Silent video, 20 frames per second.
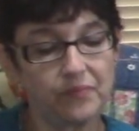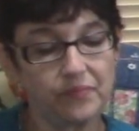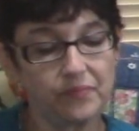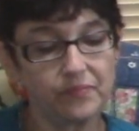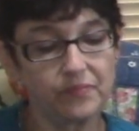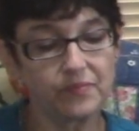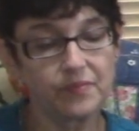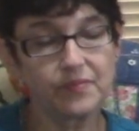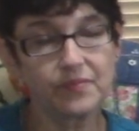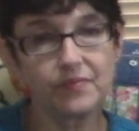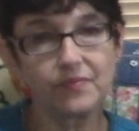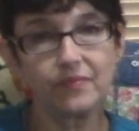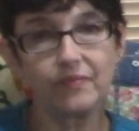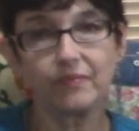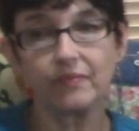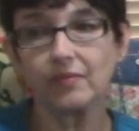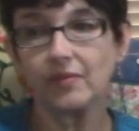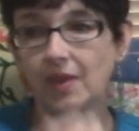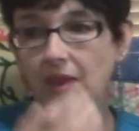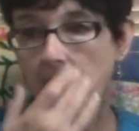
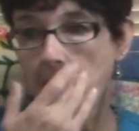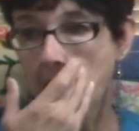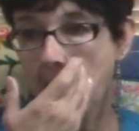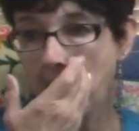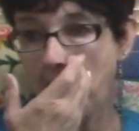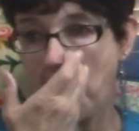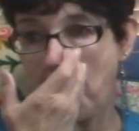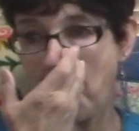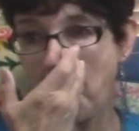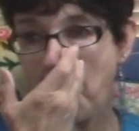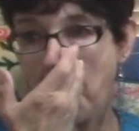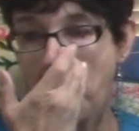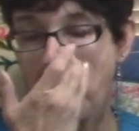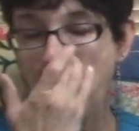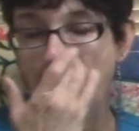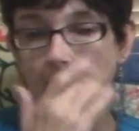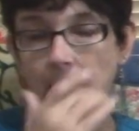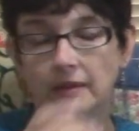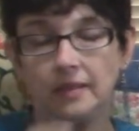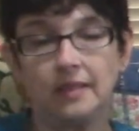
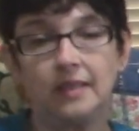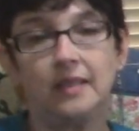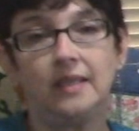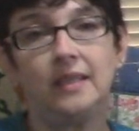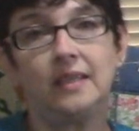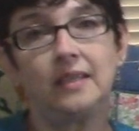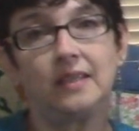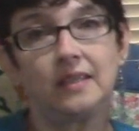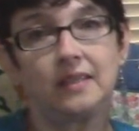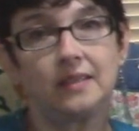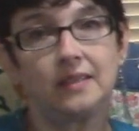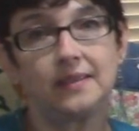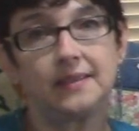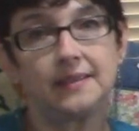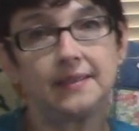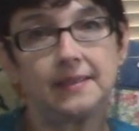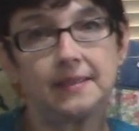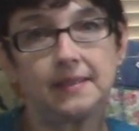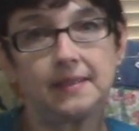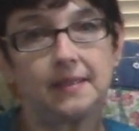
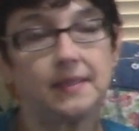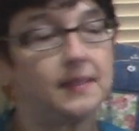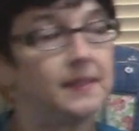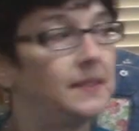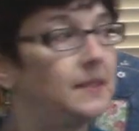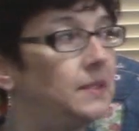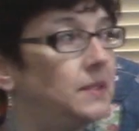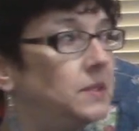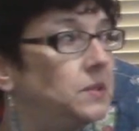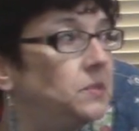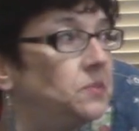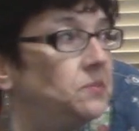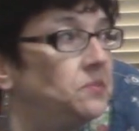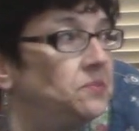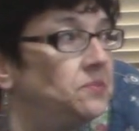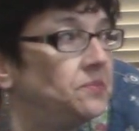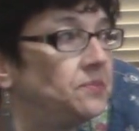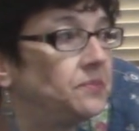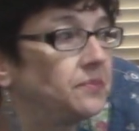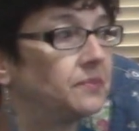
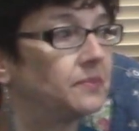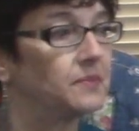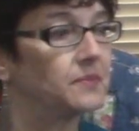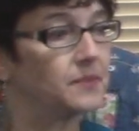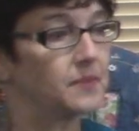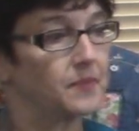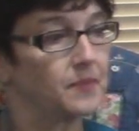The person shown says nothing.